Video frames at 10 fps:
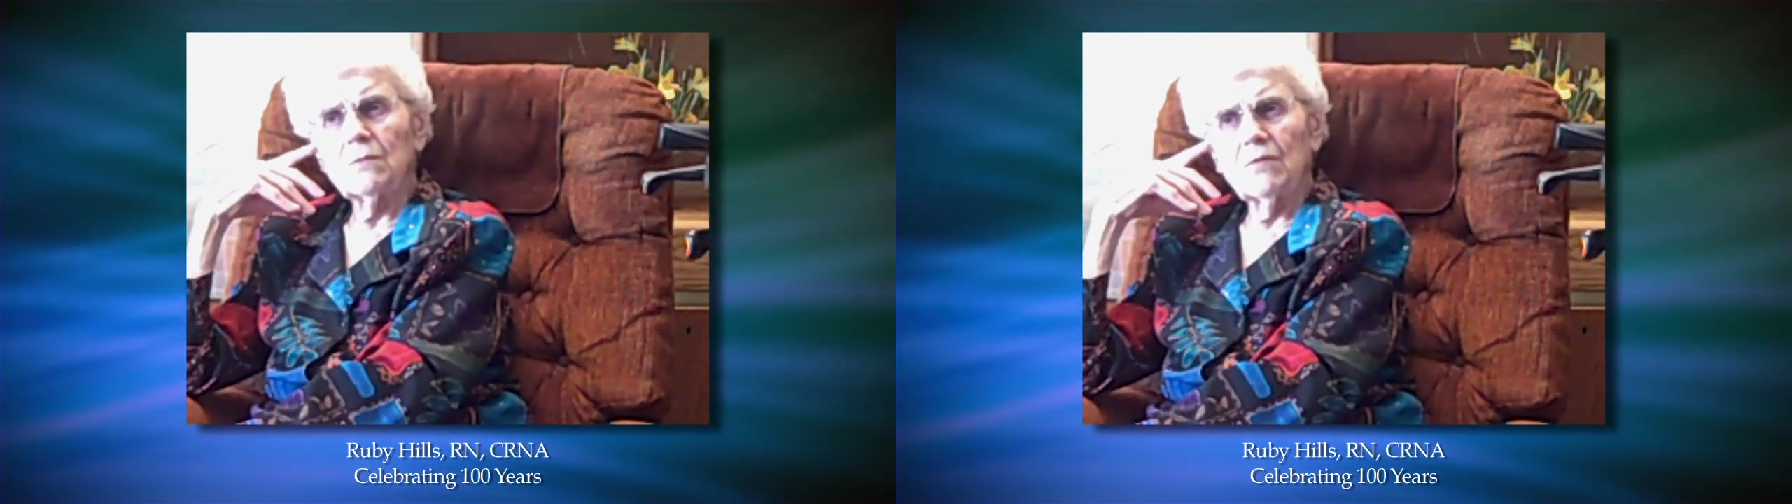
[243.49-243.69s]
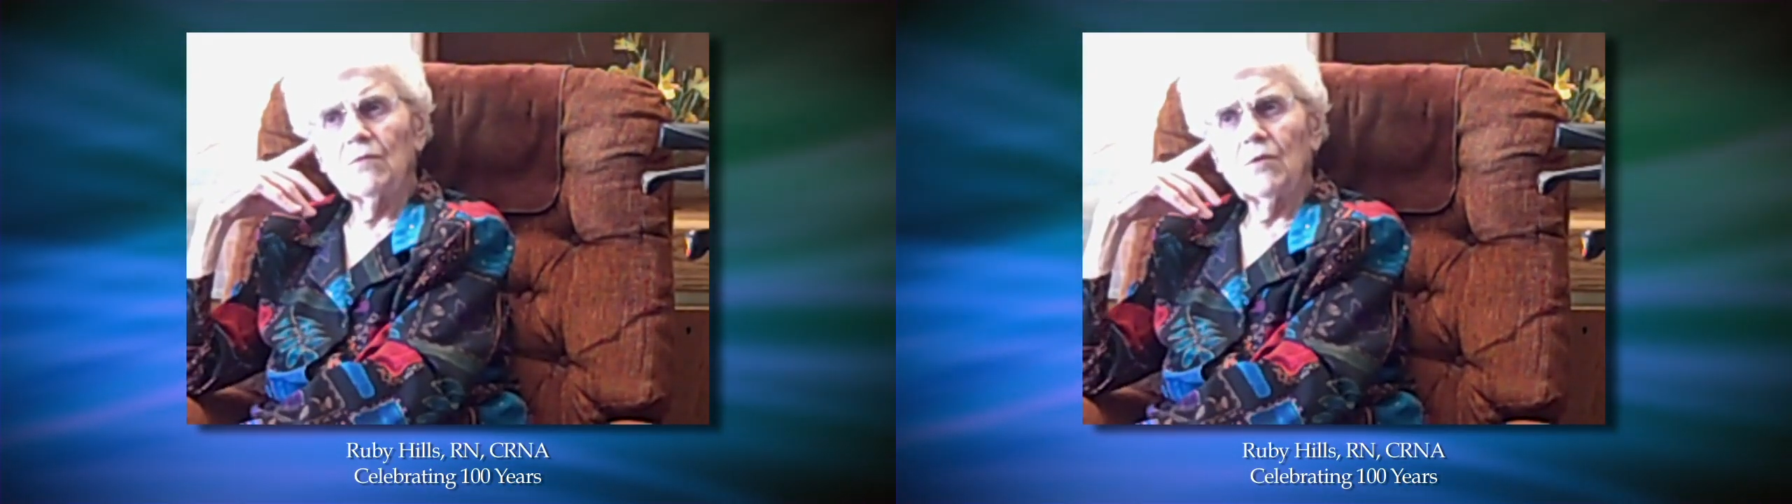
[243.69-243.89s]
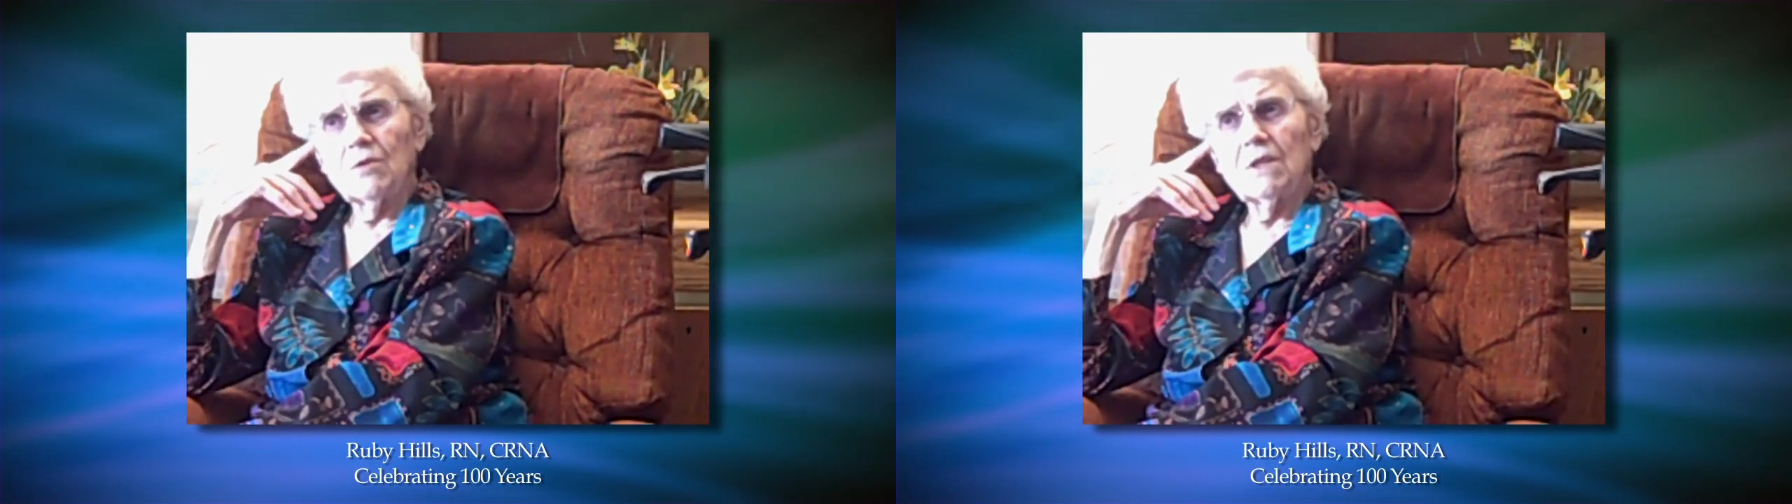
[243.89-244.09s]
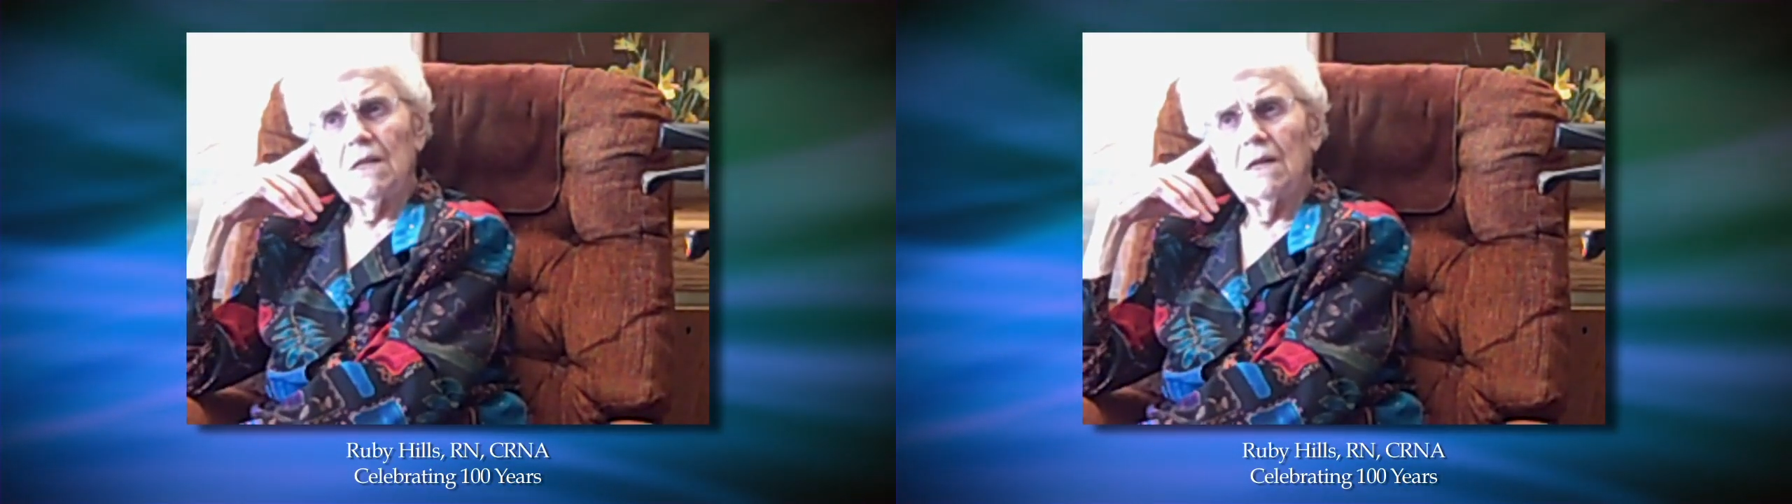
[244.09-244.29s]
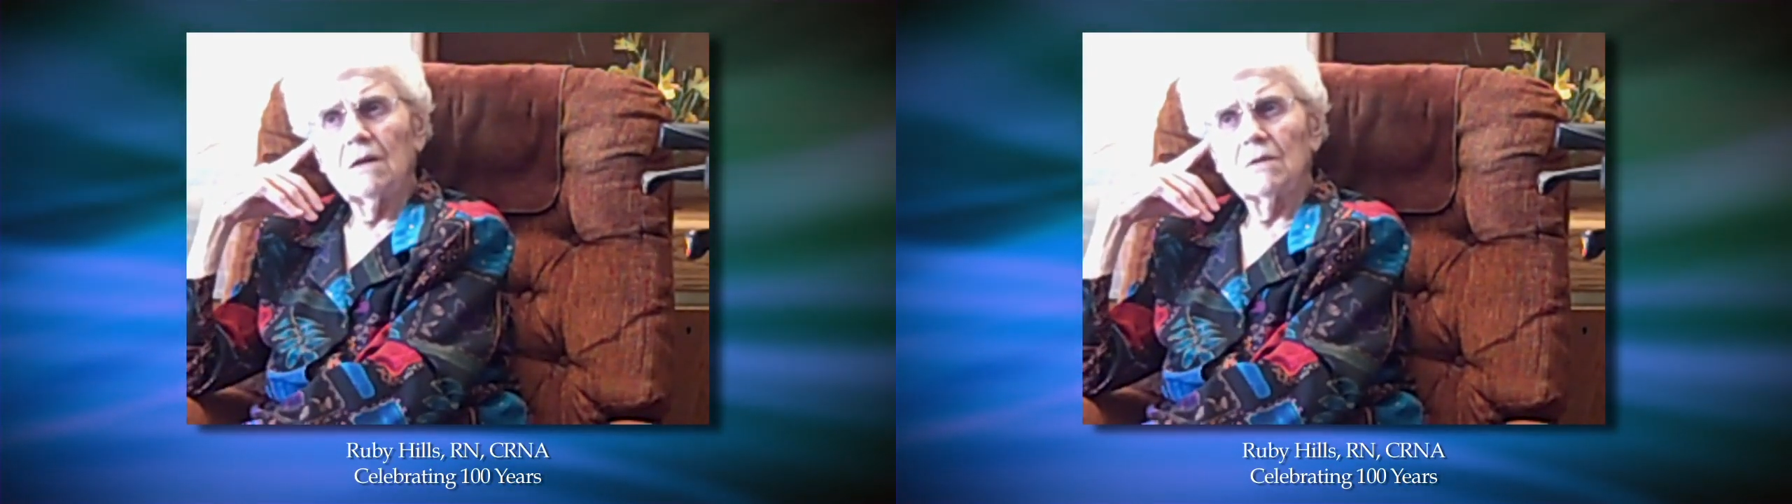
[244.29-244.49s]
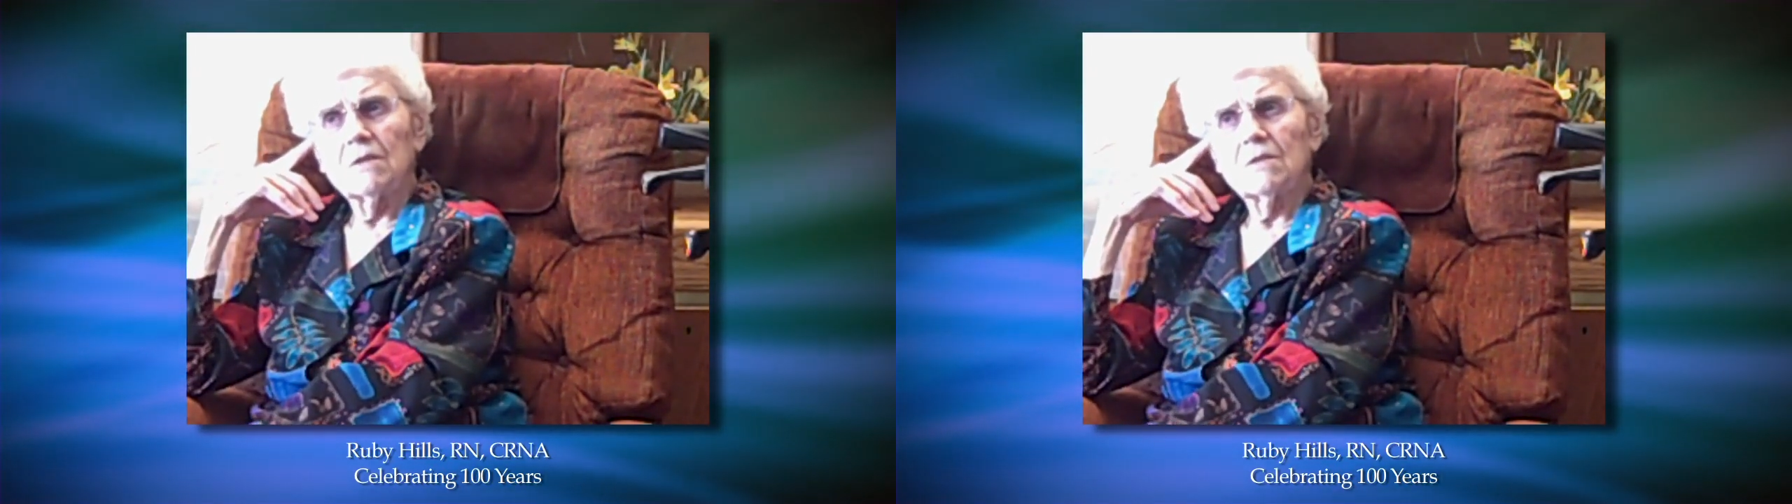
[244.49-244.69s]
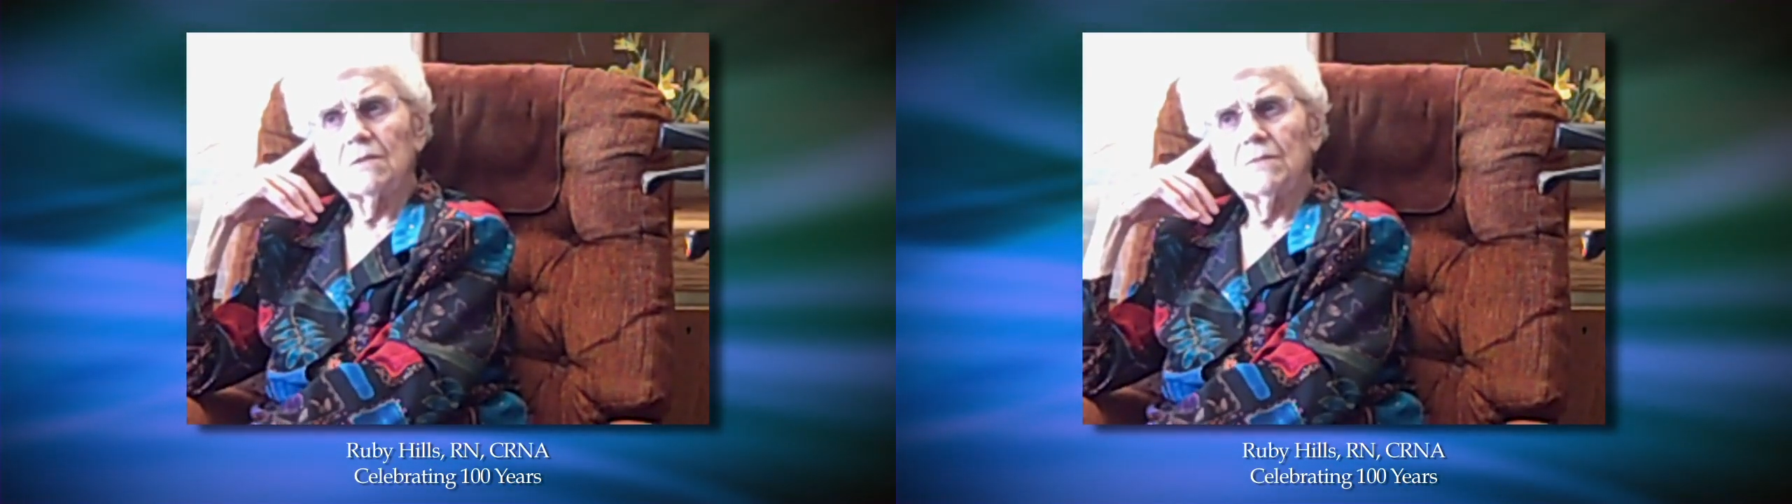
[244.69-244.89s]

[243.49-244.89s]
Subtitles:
were 14 hours